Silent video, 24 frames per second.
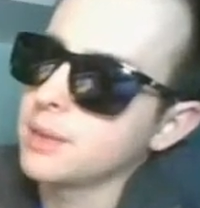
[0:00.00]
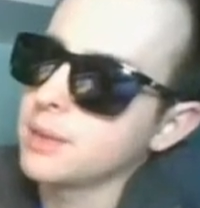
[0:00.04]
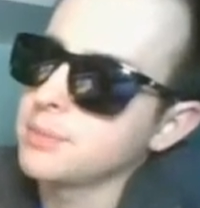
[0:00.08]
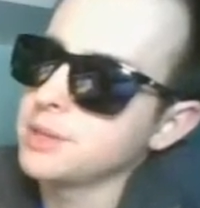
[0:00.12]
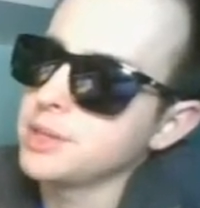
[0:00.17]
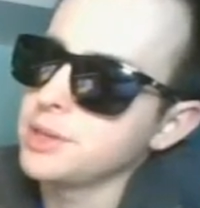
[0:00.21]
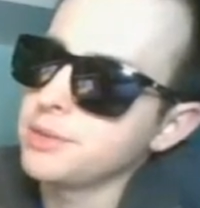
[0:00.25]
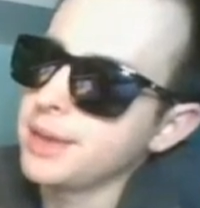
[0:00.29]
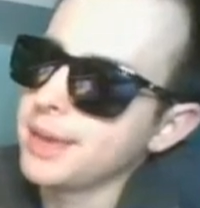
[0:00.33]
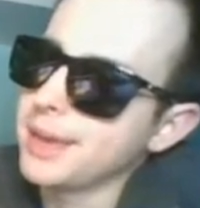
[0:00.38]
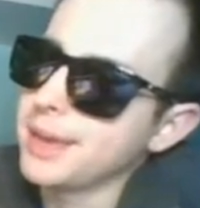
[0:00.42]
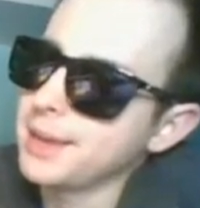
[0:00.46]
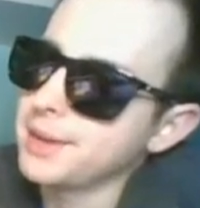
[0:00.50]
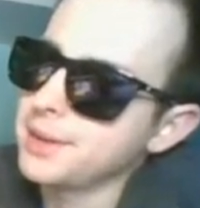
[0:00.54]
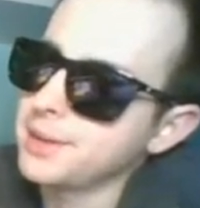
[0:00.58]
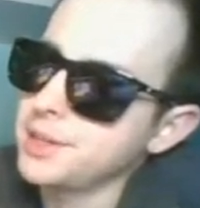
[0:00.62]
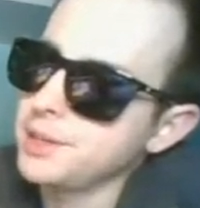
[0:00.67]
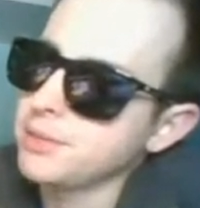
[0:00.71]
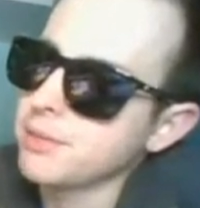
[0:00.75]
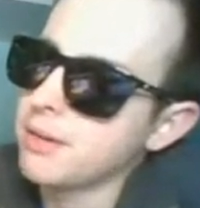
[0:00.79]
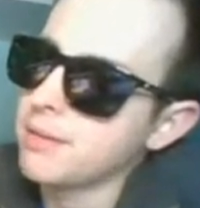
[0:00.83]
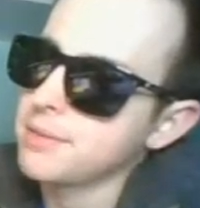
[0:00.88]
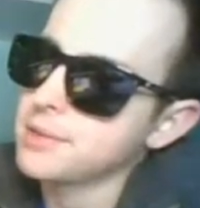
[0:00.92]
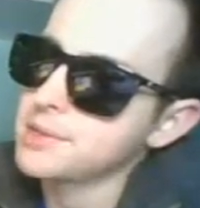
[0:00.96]
I mean,
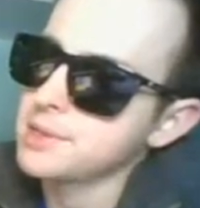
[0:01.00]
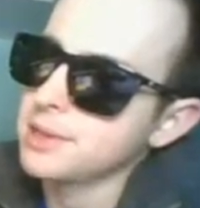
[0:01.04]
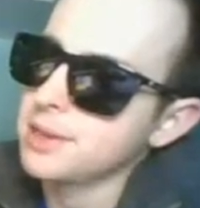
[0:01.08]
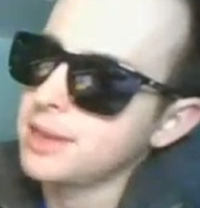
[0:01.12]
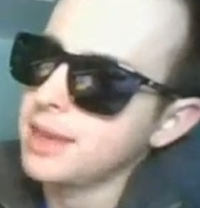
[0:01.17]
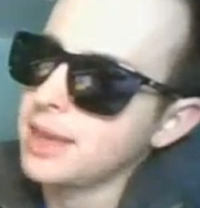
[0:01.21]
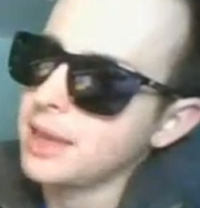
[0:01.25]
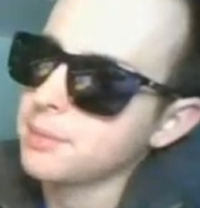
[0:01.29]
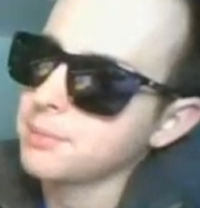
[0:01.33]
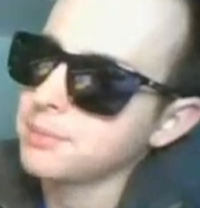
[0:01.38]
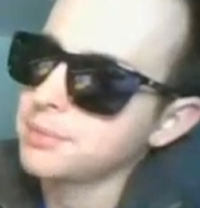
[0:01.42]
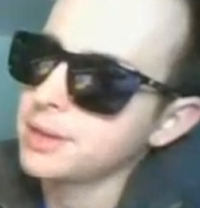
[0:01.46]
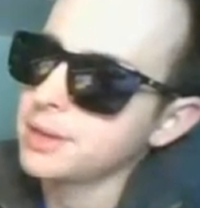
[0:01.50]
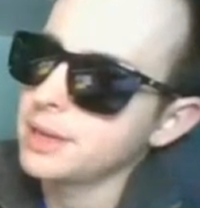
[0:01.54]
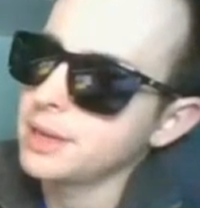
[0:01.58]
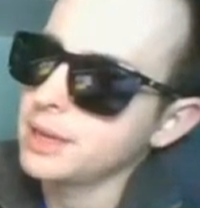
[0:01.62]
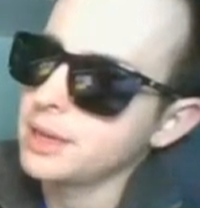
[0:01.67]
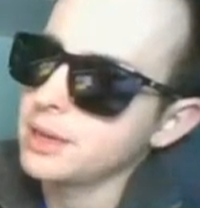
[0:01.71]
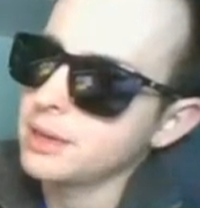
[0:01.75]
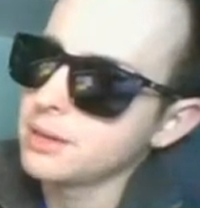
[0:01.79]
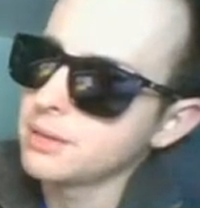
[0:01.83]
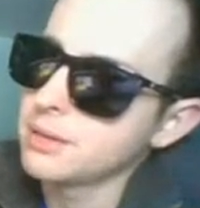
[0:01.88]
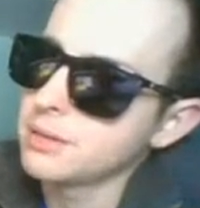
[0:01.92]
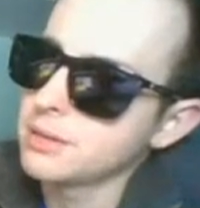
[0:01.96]
you obviously can't
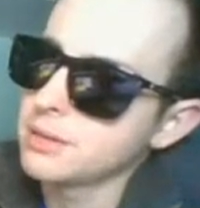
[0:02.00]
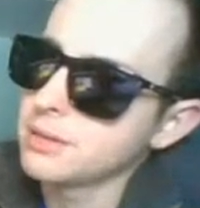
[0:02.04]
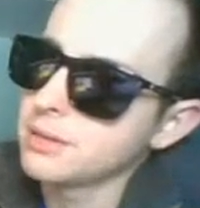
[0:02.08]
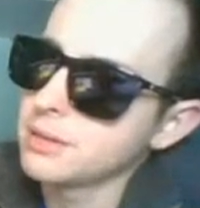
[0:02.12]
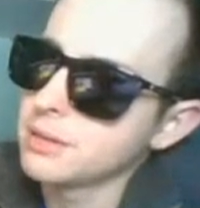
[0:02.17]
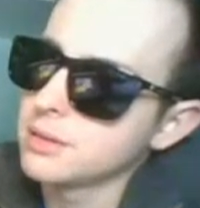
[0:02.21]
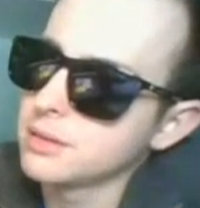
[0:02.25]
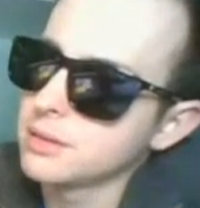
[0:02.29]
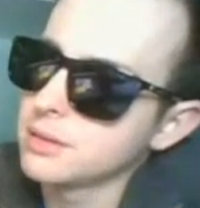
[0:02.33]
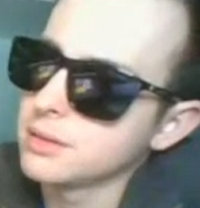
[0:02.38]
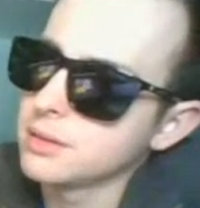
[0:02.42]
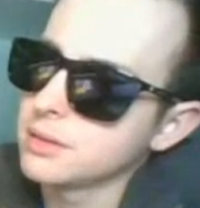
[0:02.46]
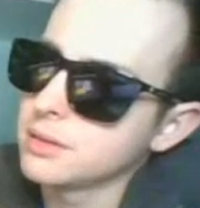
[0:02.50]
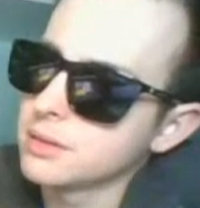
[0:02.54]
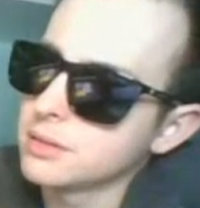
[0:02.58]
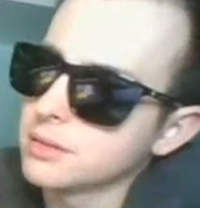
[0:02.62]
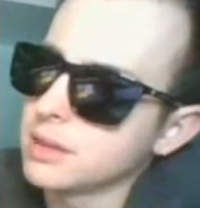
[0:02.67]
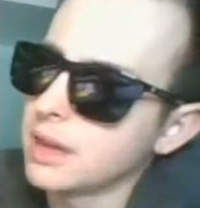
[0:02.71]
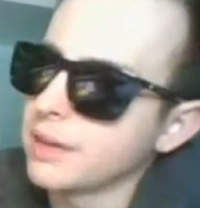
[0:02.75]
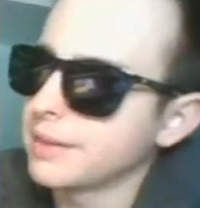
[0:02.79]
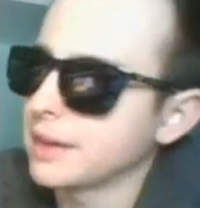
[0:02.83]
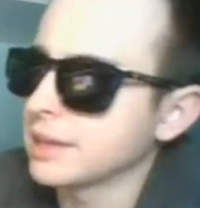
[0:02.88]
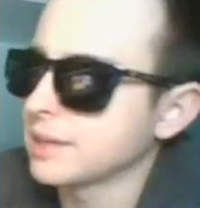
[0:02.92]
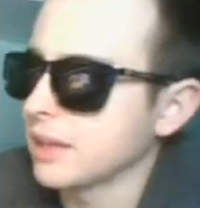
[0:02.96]
play
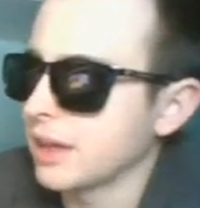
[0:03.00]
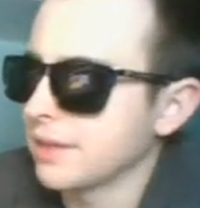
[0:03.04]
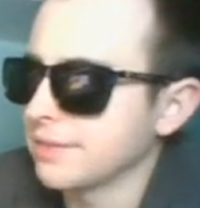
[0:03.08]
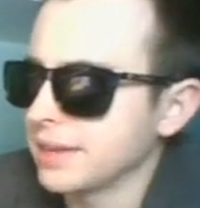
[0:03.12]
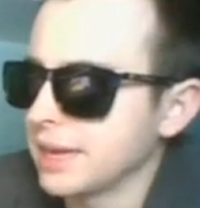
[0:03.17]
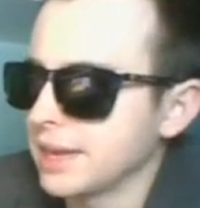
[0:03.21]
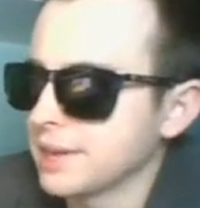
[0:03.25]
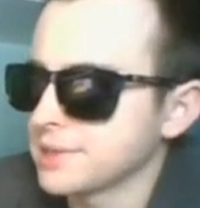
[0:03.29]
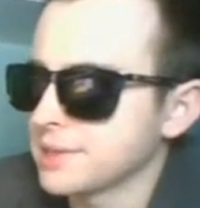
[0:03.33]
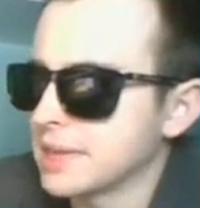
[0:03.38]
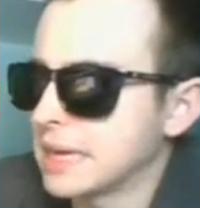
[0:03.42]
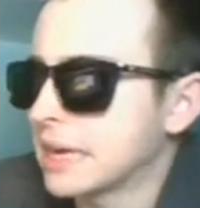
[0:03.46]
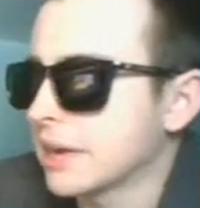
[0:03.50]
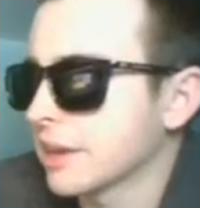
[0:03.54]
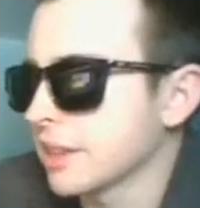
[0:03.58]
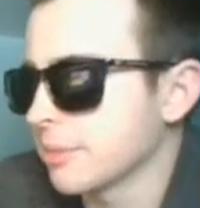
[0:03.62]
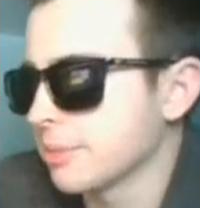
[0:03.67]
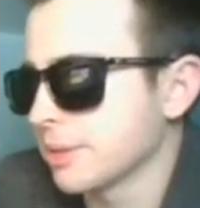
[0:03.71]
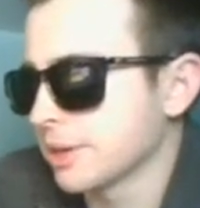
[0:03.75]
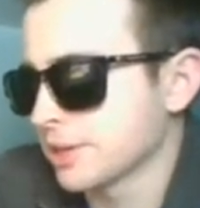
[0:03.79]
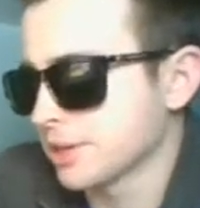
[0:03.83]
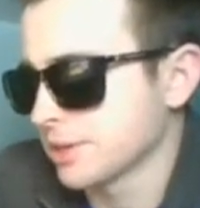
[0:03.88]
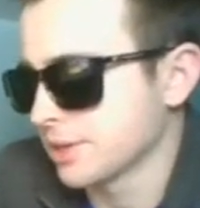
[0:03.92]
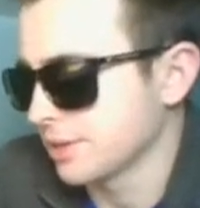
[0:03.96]
Lava Hand's out of the
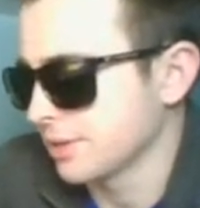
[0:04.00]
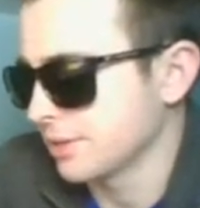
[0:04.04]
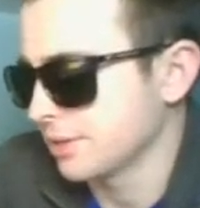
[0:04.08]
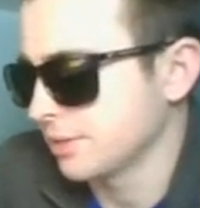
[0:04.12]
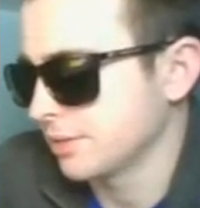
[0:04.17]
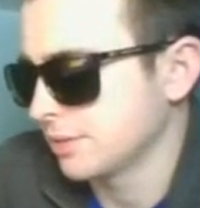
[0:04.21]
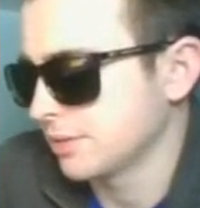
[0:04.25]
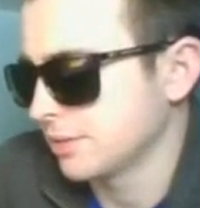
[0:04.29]
picture.